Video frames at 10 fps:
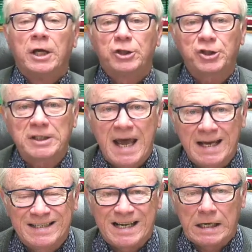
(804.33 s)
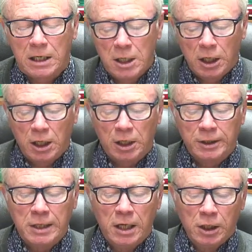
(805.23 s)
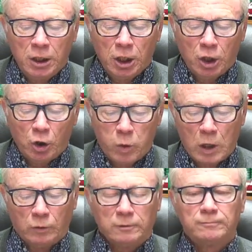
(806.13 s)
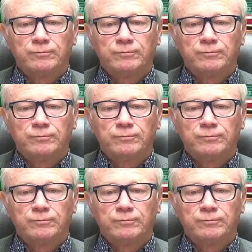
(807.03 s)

scanty, unquote.